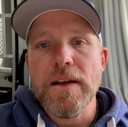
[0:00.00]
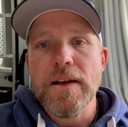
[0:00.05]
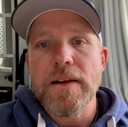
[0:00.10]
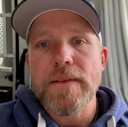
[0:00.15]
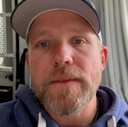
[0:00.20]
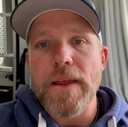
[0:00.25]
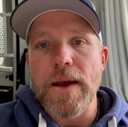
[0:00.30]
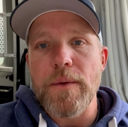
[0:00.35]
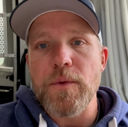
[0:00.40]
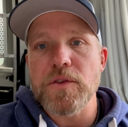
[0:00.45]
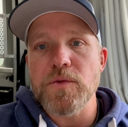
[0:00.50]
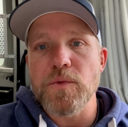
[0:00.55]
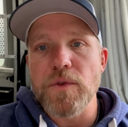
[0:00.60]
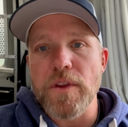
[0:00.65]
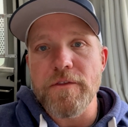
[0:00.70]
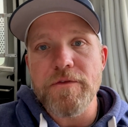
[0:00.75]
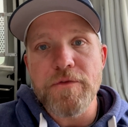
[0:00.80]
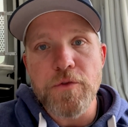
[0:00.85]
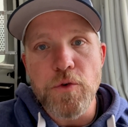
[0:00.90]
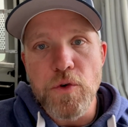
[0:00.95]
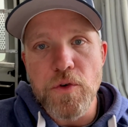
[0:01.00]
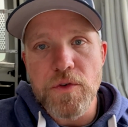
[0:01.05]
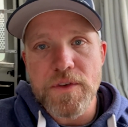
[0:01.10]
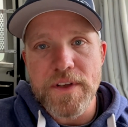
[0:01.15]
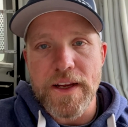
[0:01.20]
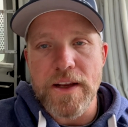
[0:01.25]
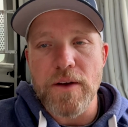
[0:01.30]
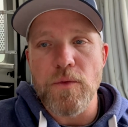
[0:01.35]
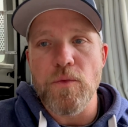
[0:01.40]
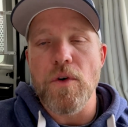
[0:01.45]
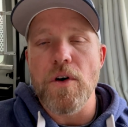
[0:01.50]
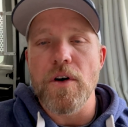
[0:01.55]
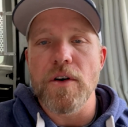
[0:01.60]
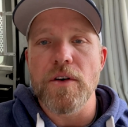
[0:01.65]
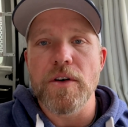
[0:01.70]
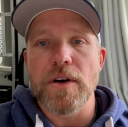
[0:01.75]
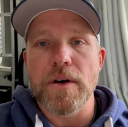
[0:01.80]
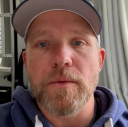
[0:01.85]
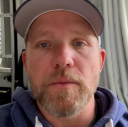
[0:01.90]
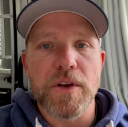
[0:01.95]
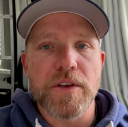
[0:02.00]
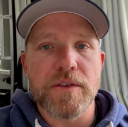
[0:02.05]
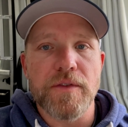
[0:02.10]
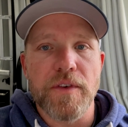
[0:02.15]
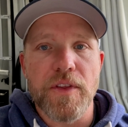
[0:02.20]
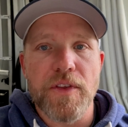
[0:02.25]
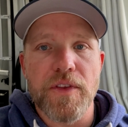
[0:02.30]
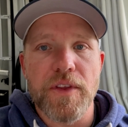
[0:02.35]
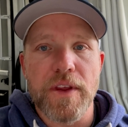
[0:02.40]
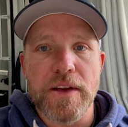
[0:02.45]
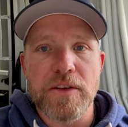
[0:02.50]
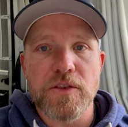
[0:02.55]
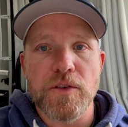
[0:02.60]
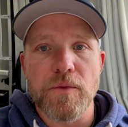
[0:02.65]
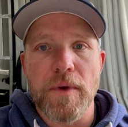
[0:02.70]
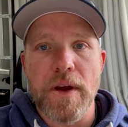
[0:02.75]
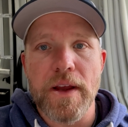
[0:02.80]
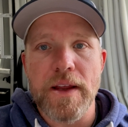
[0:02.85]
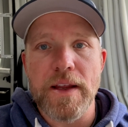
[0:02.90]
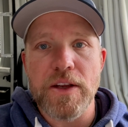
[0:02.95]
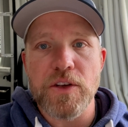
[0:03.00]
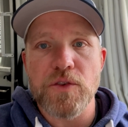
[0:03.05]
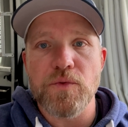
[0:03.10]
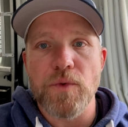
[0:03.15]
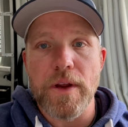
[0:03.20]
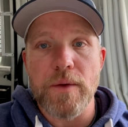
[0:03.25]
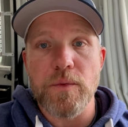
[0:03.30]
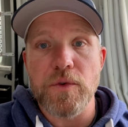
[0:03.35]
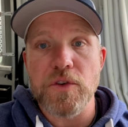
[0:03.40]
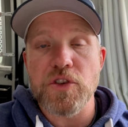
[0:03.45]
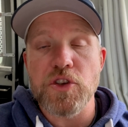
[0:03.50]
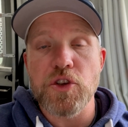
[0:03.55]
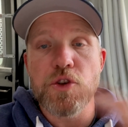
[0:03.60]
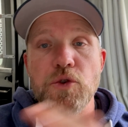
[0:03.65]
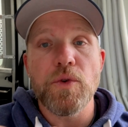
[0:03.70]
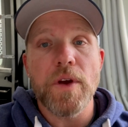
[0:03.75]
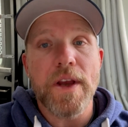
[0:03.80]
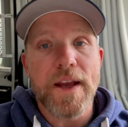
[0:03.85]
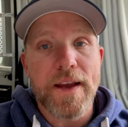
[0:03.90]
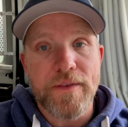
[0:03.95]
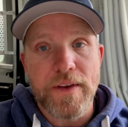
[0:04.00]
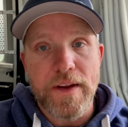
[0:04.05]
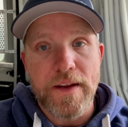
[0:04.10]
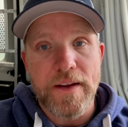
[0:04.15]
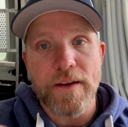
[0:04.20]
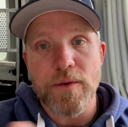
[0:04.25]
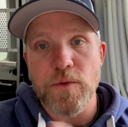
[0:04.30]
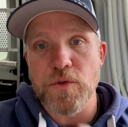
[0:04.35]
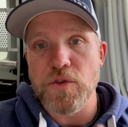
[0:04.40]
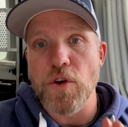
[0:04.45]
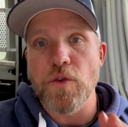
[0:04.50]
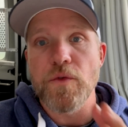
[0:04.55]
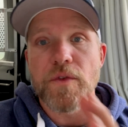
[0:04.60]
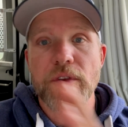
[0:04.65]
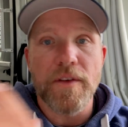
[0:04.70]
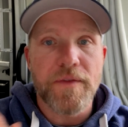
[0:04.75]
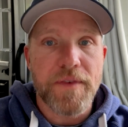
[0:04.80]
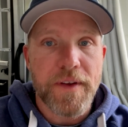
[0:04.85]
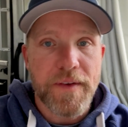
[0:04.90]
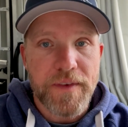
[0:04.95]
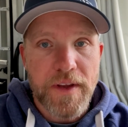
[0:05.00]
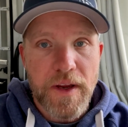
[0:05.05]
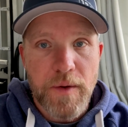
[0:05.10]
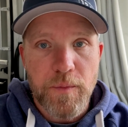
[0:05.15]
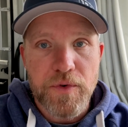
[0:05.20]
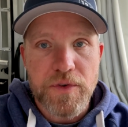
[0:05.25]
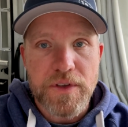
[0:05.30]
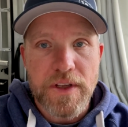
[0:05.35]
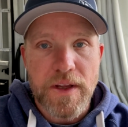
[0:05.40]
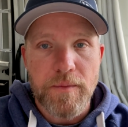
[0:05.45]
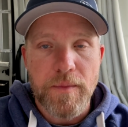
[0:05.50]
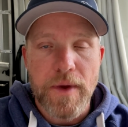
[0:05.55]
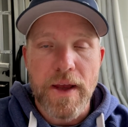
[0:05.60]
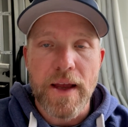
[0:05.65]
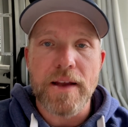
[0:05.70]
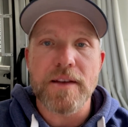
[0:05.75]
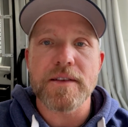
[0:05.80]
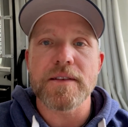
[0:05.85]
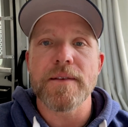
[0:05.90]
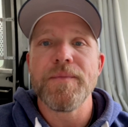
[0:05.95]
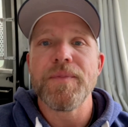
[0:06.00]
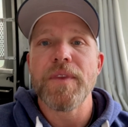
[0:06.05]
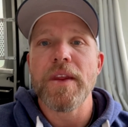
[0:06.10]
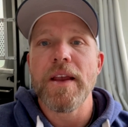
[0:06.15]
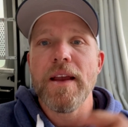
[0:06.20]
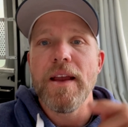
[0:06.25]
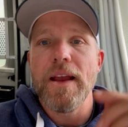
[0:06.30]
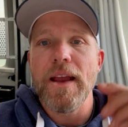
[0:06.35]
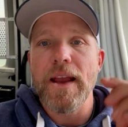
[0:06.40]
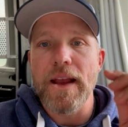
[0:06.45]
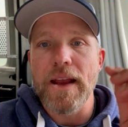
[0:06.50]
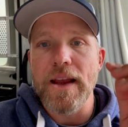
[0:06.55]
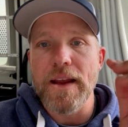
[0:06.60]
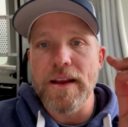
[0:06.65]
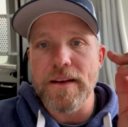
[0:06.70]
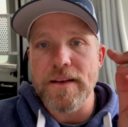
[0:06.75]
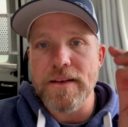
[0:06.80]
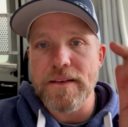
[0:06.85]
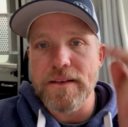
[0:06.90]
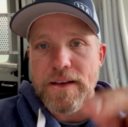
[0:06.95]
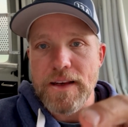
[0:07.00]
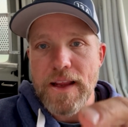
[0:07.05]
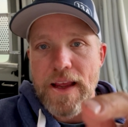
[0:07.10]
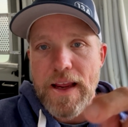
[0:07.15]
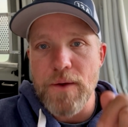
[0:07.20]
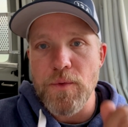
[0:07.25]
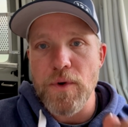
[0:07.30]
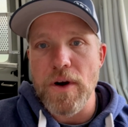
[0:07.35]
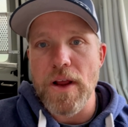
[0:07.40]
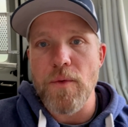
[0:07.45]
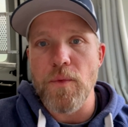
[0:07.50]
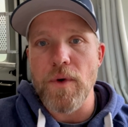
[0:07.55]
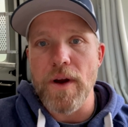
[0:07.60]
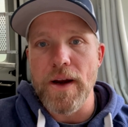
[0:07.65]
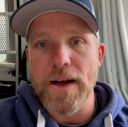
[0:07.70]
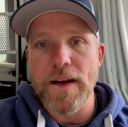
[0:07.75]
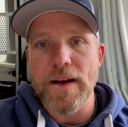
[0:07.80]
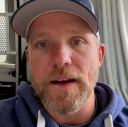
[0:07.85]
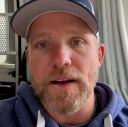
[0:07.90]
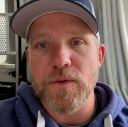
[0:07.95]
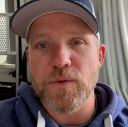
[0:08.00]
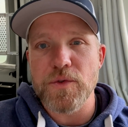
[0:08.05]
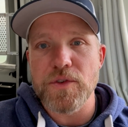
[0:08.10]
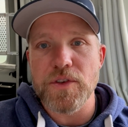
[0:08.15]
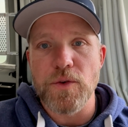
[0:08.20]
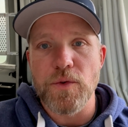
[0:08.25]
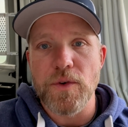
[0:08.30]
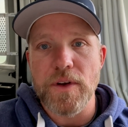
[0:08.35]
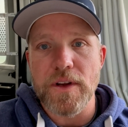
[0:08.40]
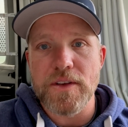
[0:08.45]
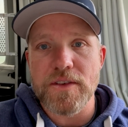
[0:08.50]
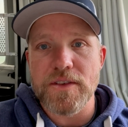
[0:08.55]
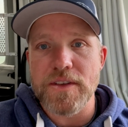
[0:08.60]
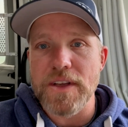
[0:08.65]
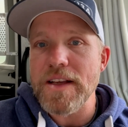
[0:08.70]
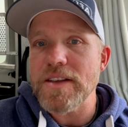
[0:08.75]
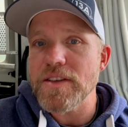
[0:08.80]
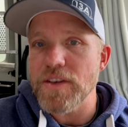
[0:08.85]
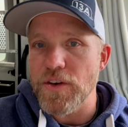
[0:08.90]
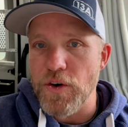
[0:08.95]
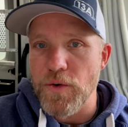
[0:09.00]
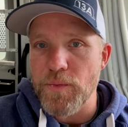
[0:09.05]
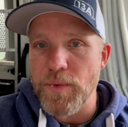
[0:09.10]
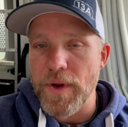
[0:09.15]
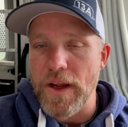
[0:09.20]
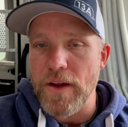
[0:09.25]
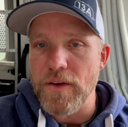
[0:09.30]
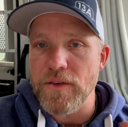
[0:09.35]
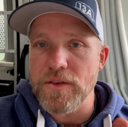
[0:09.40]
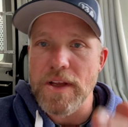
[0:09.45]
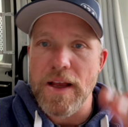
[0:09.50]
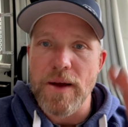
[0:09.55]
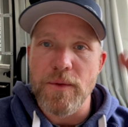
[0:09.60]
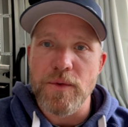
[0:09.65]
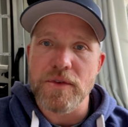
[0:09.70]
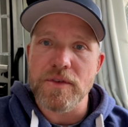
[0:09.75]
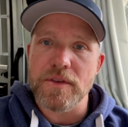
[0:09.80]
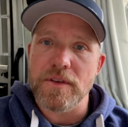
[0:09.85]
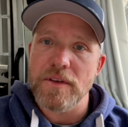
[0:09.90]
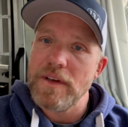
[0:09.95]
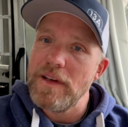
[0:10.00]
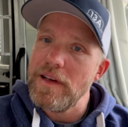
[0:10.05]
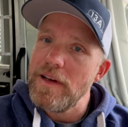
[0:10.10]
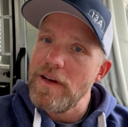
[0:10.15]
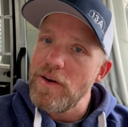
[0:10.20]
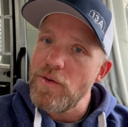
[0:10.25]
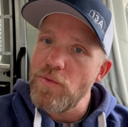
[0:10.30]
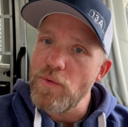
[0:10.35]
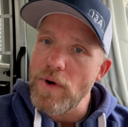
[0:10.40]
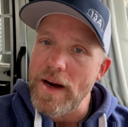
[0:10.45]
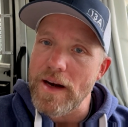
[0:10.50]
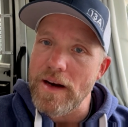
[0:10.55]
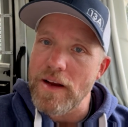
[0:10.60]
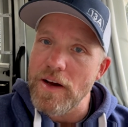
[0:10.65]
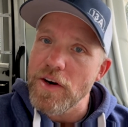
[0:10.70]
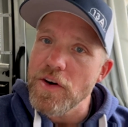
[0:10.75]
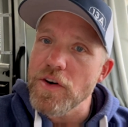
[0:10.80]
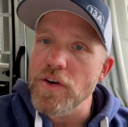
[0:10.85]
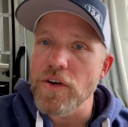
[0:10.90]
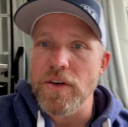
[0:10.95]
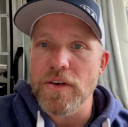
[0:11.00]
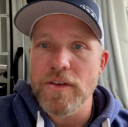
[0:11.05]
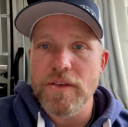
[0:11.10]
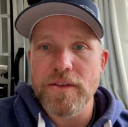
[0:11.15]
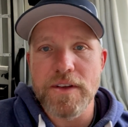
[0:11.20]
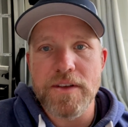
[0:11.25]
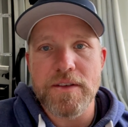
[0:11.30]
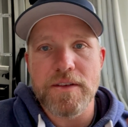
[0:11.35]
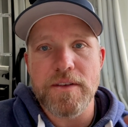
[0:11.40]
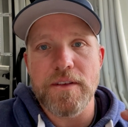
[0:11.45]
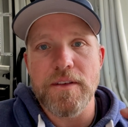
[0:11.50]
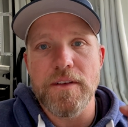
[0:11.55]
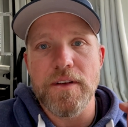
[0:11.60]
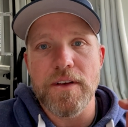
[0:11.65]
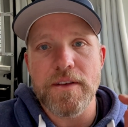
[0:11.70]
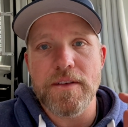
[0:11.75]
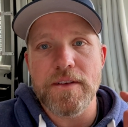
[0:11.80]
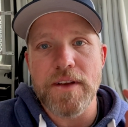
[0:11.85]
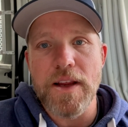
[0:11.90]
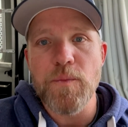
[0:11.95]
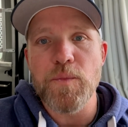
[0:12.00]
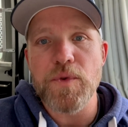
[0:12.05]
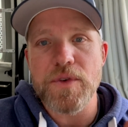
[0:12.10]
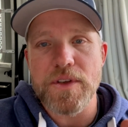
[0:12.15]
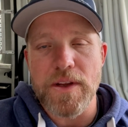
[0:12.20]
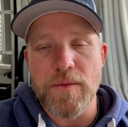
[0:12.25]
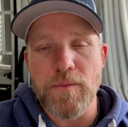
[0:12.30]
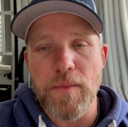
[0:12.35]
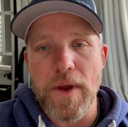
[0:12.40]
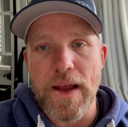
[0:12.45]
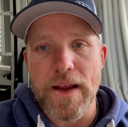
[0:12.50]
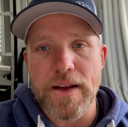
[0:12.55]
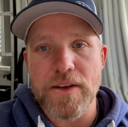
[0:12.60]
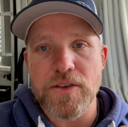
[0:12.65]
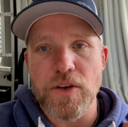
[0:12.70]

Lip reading: That was with a full tank of water and a bunch of other things. So my hitch weight was too heavy. It was over the 15% max. And today when I weighed it and it was showing 600 pounds, I was right under the 10% max.